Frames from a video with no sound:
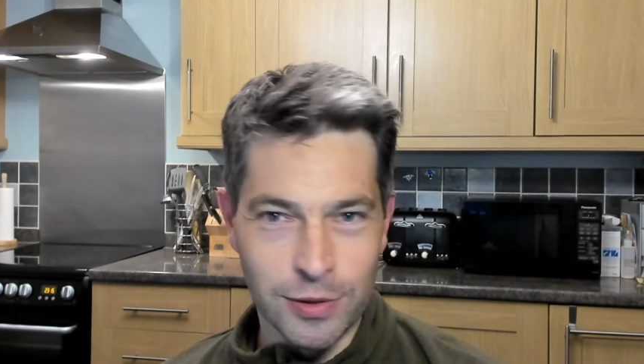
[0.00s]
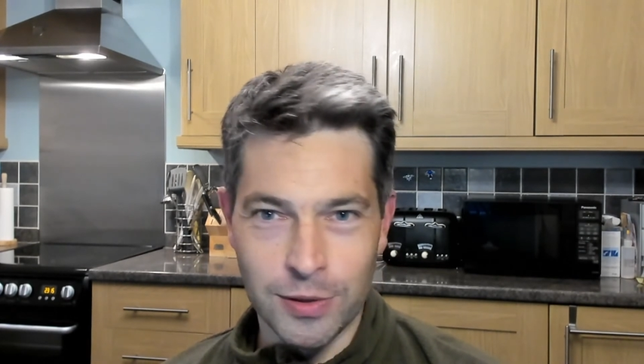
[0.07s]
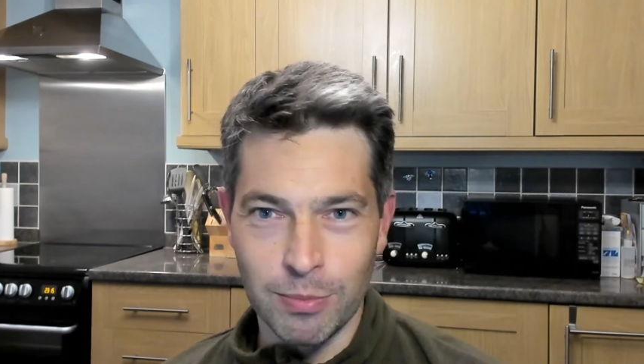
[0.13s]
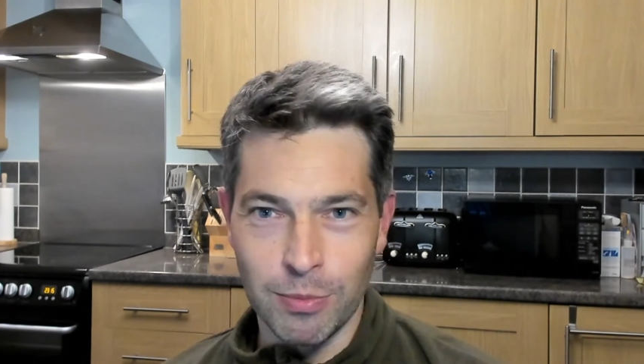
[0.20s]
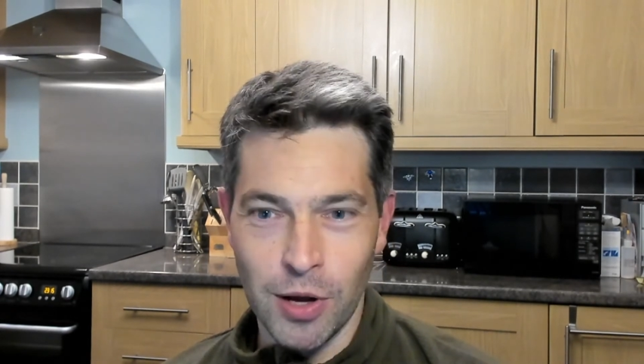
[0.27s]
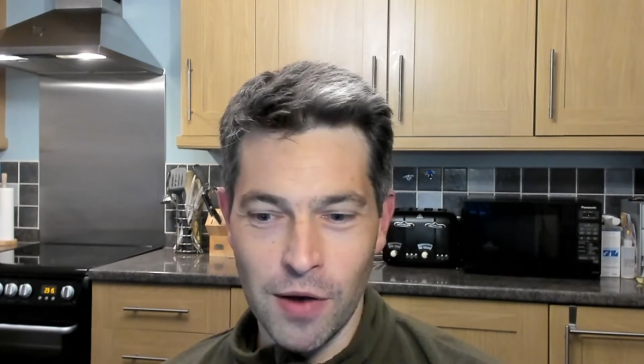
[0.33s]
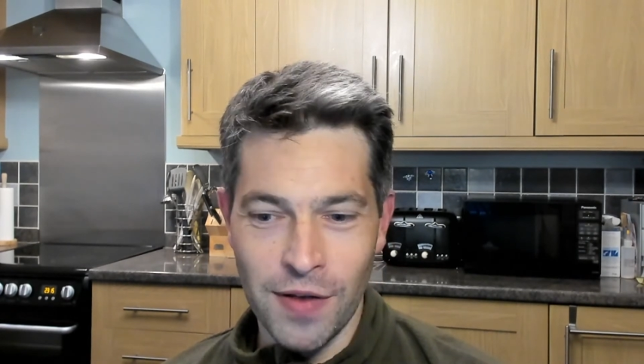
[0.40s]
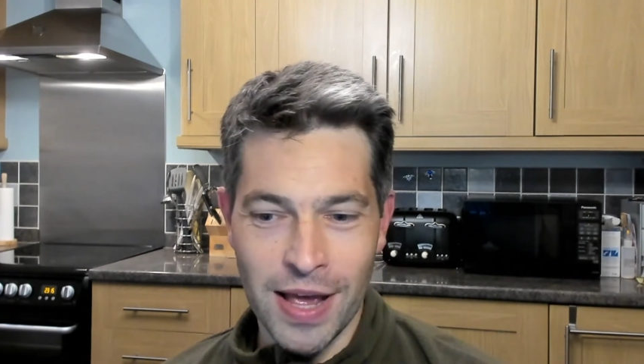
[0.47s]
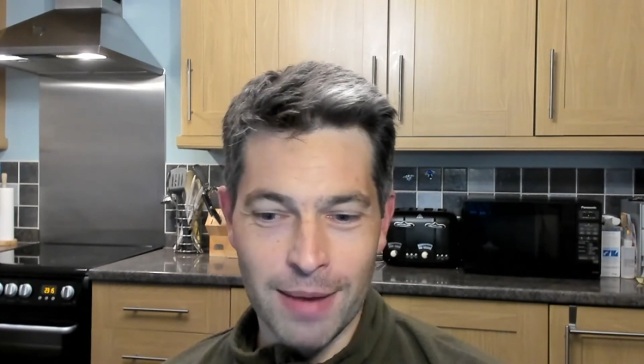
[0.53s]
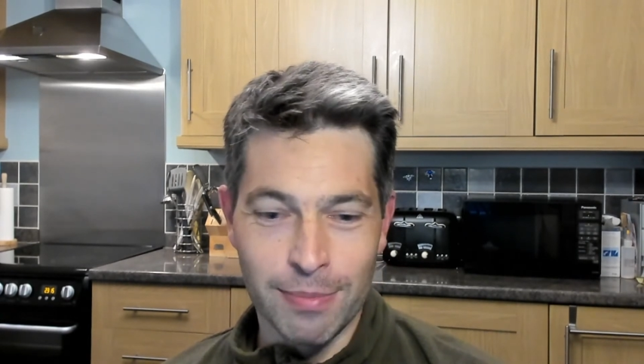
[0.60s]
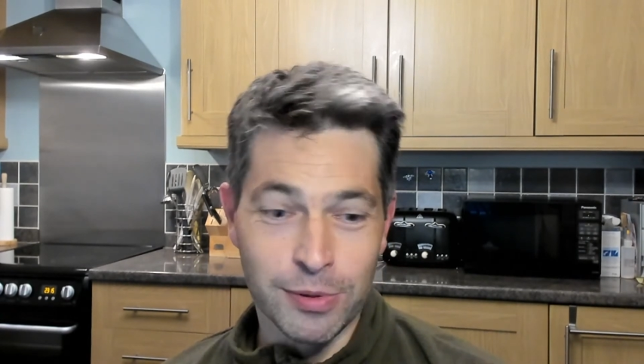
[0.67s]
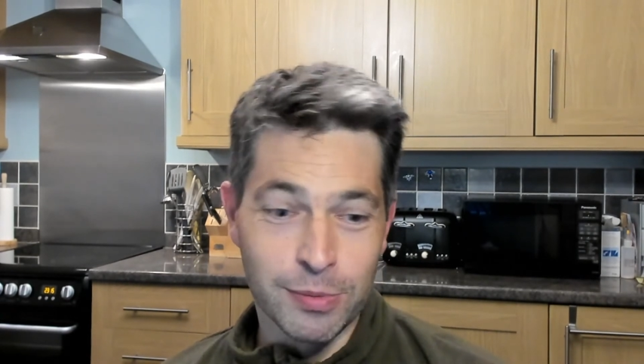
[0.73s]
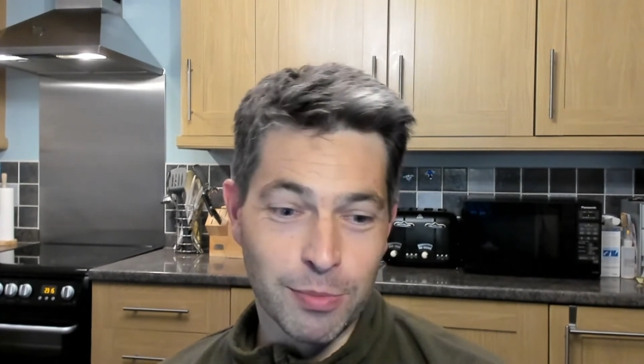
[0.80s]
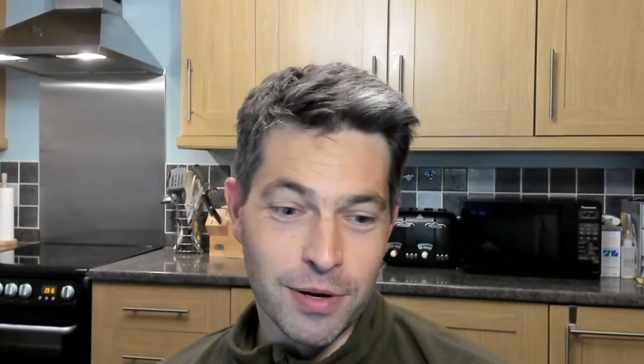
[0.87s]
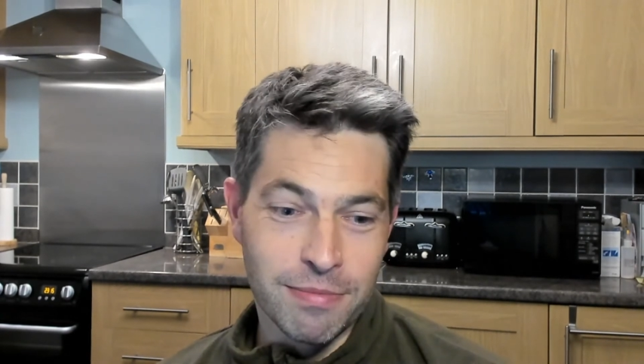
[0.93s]
some live labs.
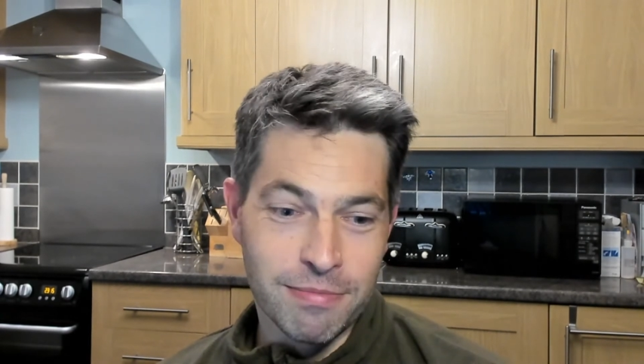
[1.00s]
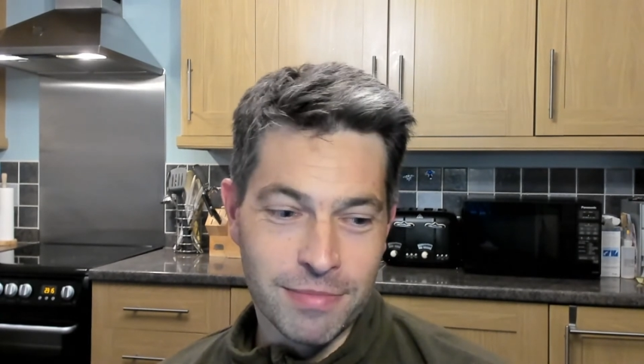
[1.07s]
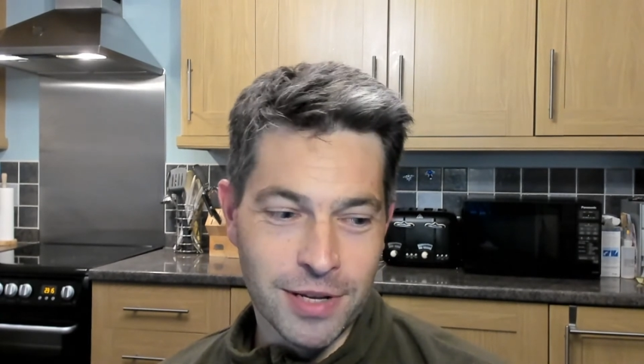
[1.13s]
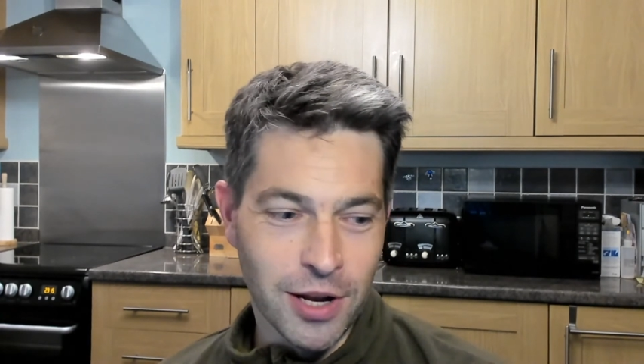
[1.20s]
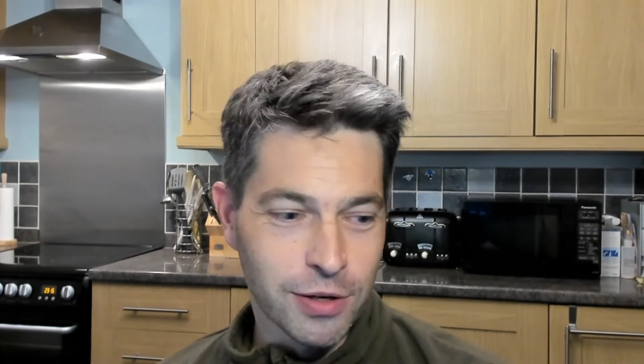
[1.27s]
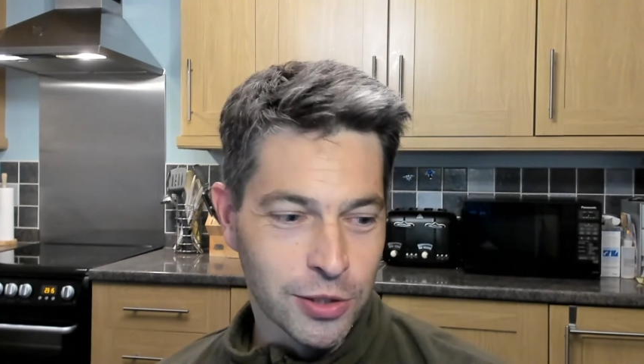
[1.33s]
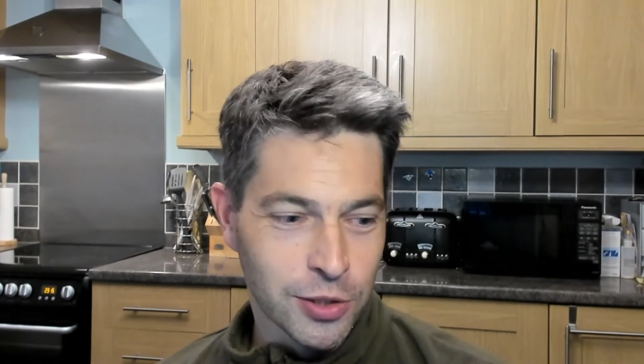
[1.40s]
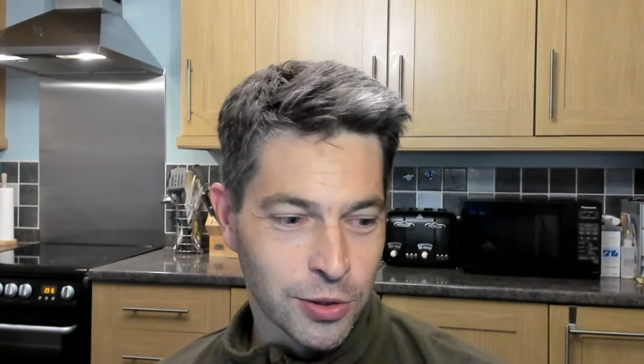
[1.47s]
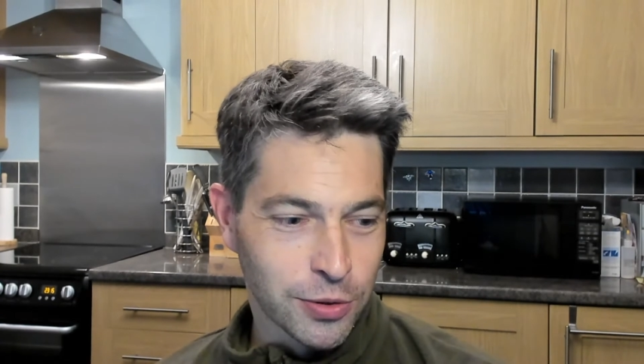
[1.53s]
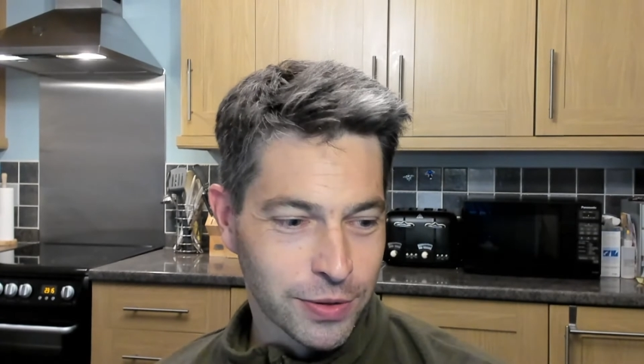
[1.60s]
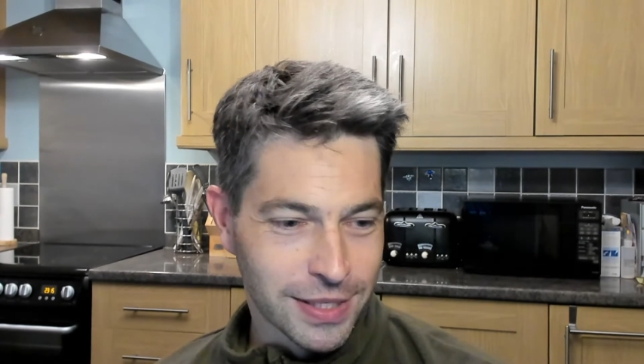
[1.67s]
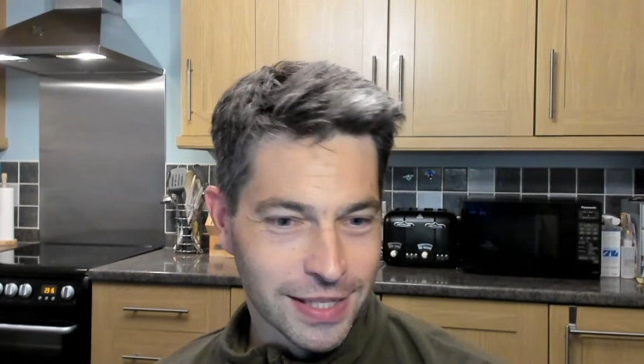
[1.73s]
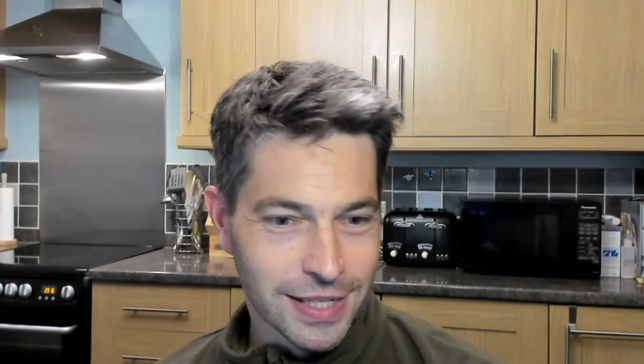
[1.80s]
But you know, it's cool.